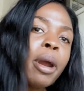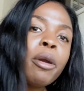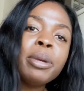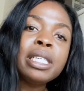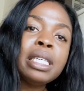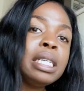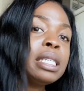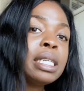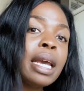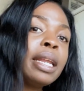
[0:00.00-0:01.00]
RBC
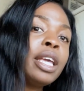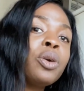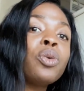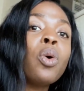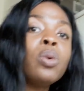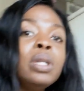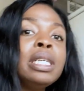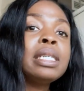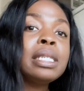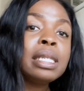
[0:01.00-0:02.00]
said he could only
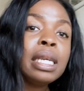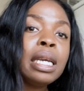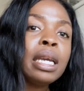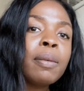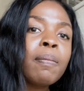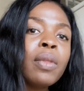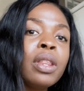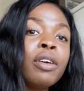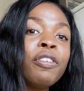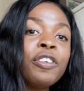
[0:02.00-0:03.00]
see
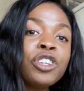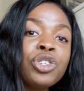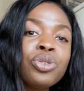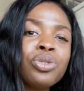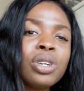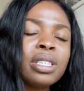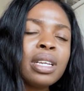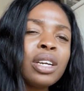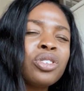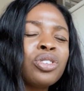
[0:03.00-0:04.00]
the first 2
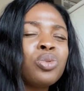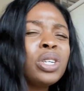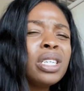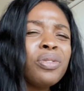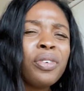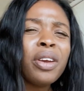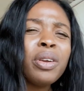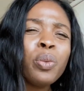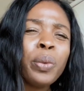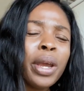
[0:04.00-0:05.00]
transactions, which is
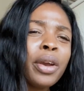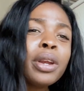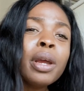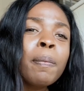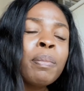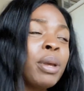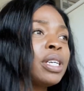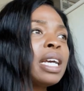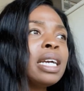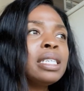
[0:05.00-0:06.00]
very weird, because
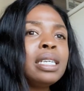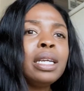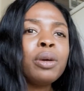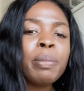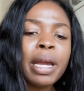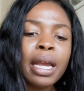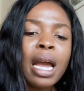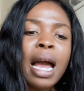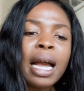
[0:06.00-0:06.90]
I could see it on my